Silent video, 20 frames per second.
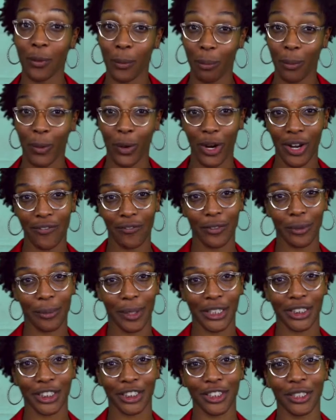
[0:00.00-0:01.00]
for more
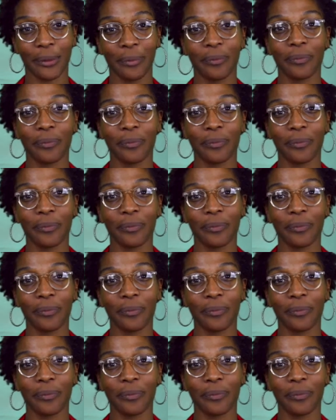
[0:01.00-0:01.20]
information.